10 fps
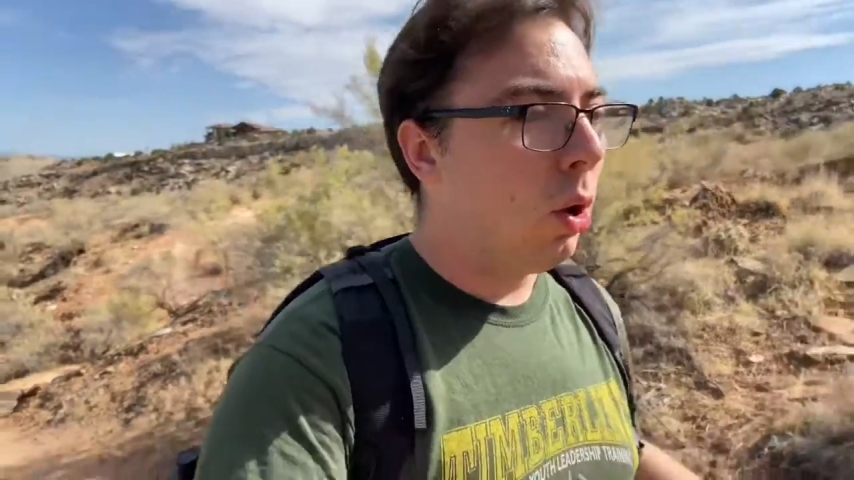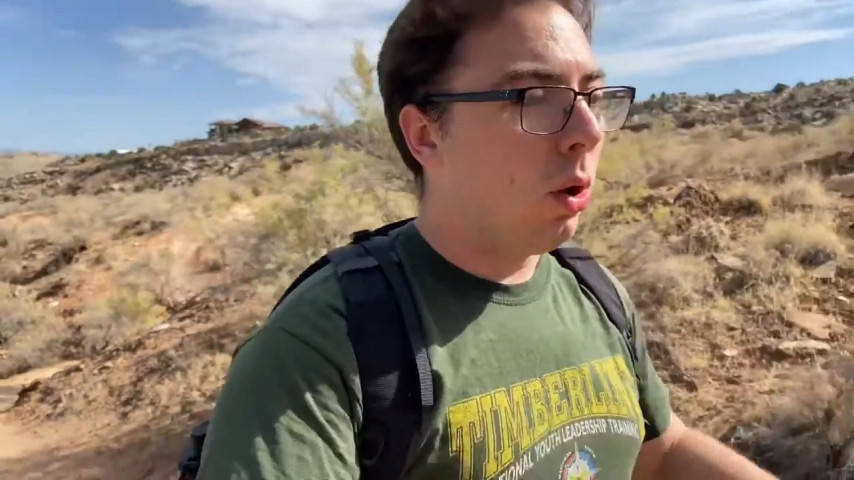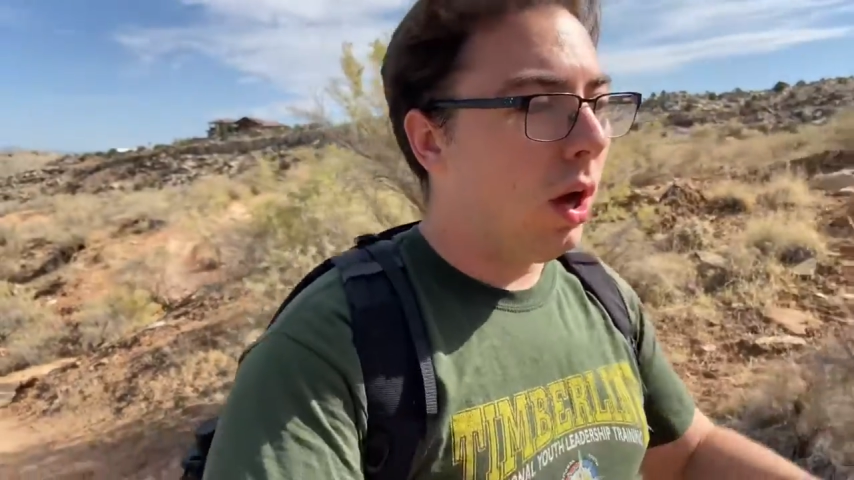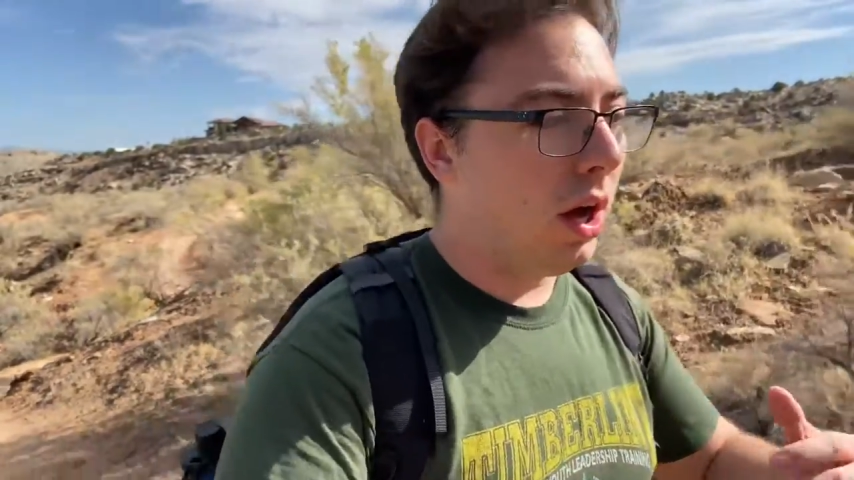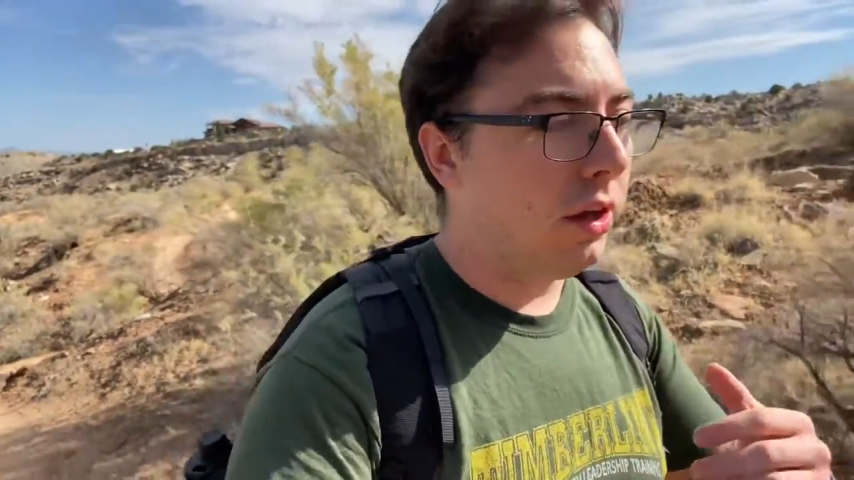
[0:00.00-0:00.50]

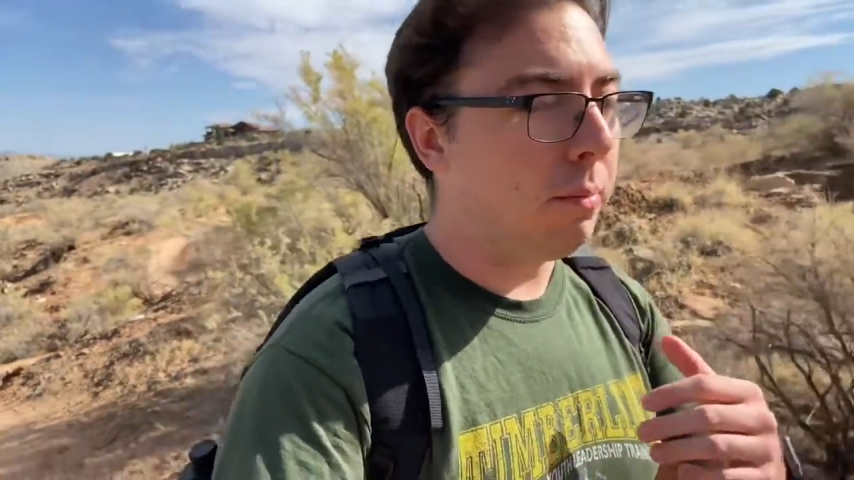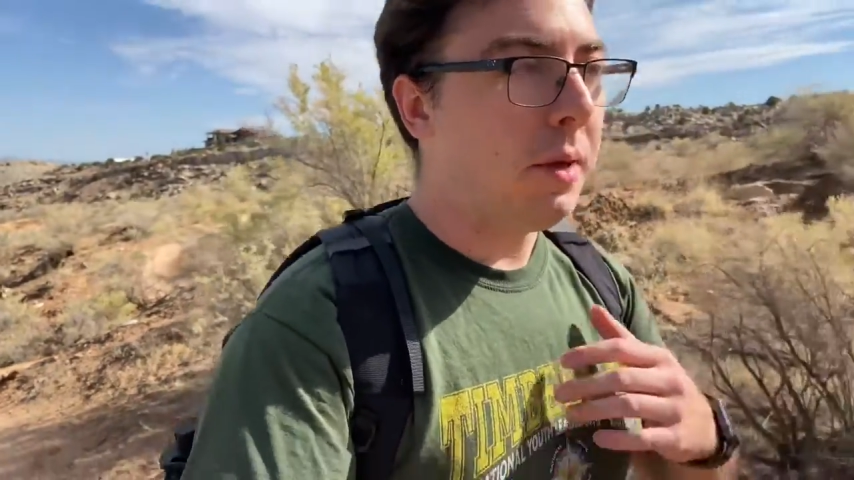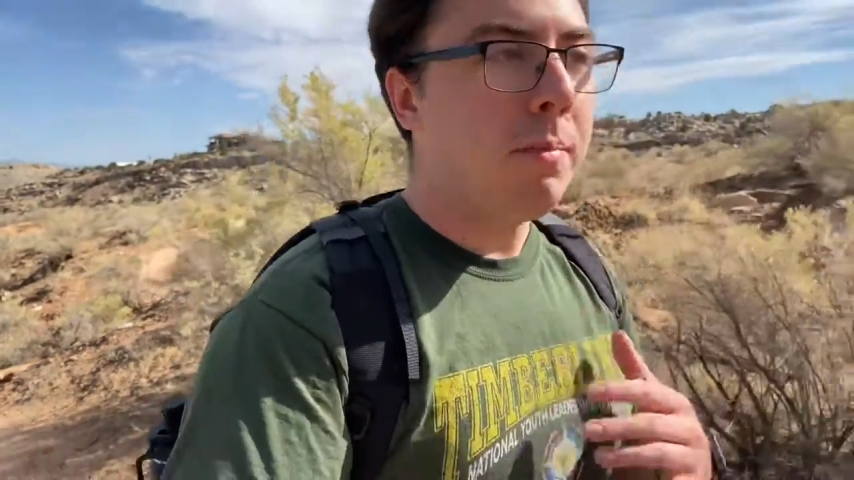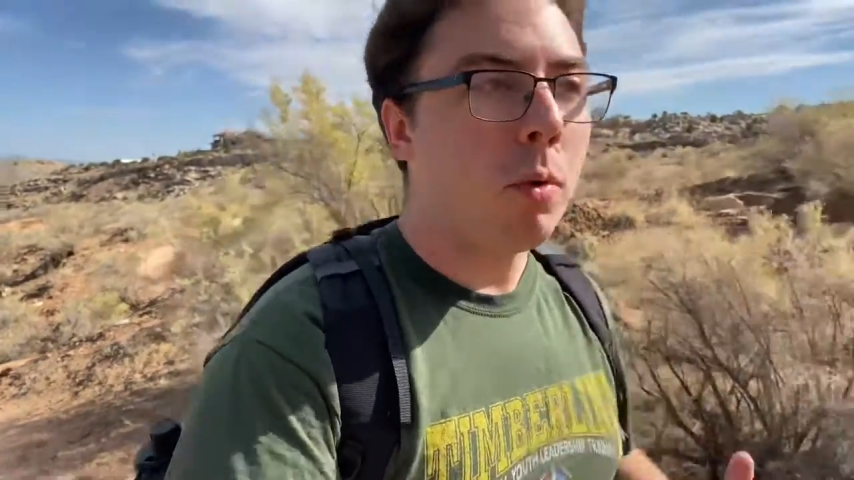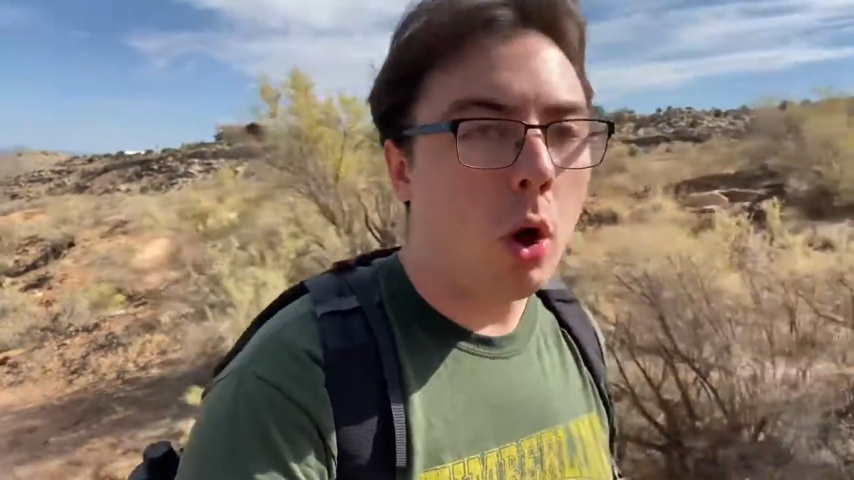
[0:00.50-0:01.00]
the
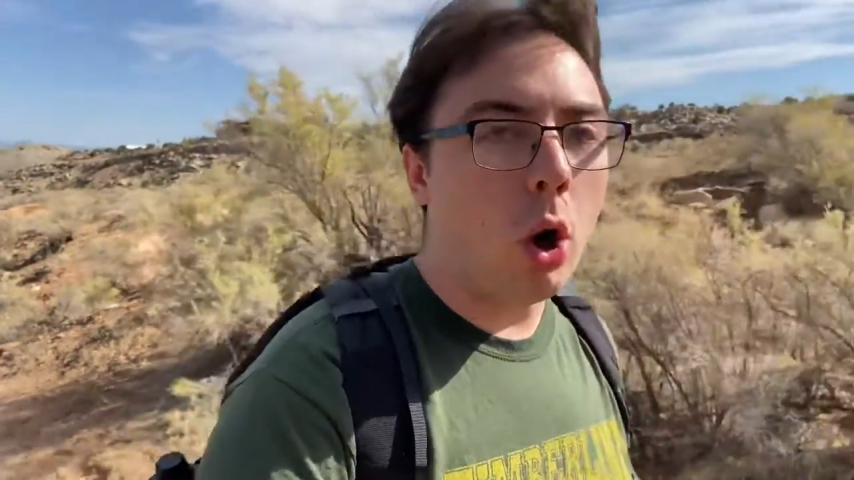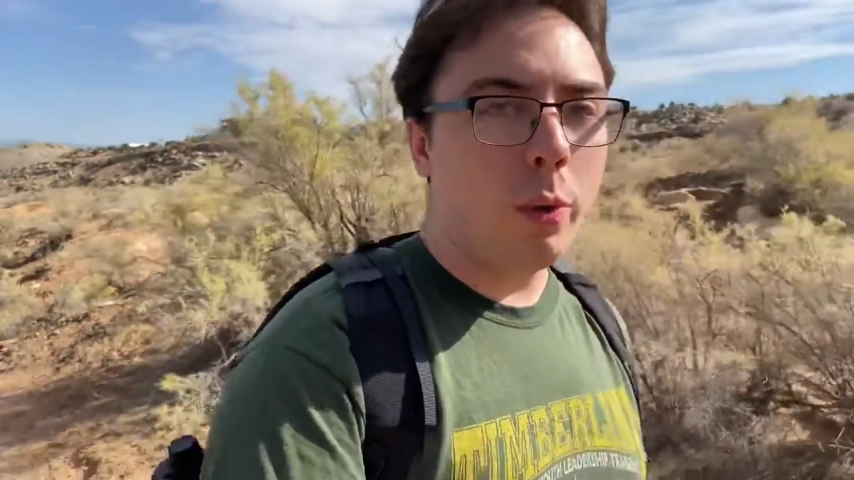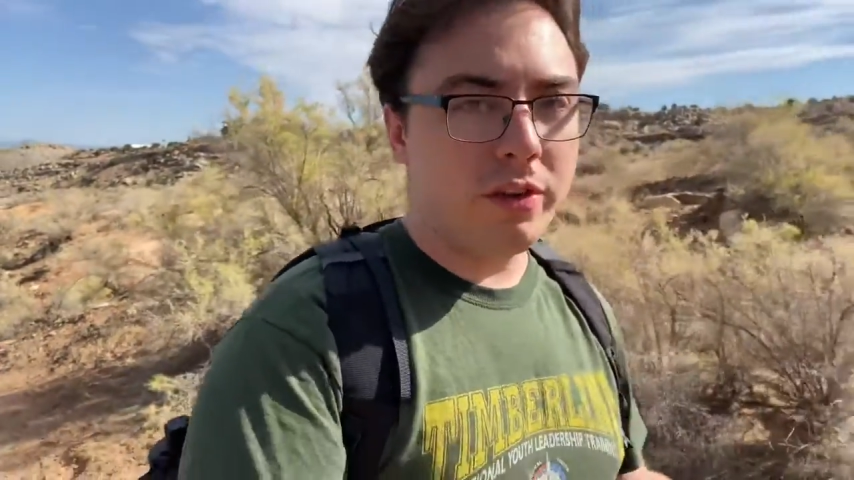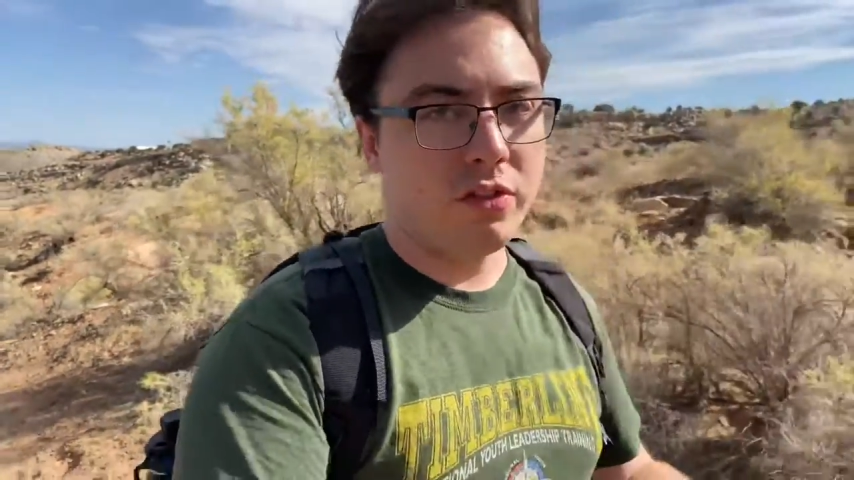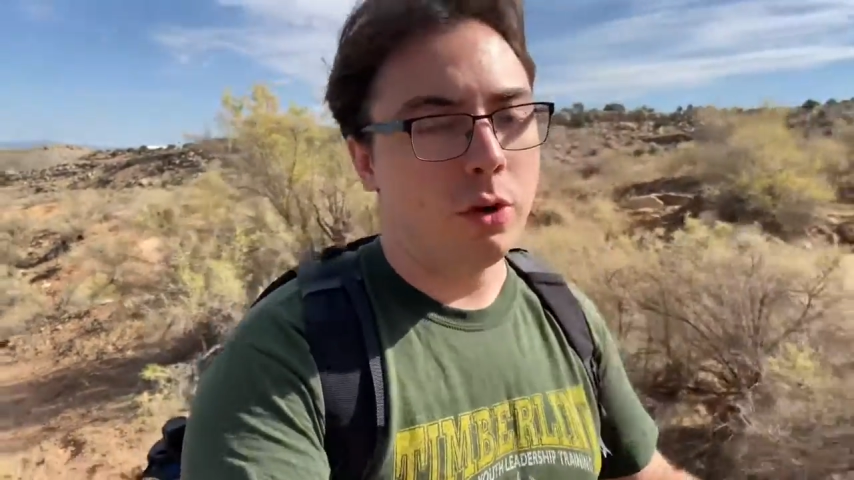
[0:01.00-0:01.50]
people always know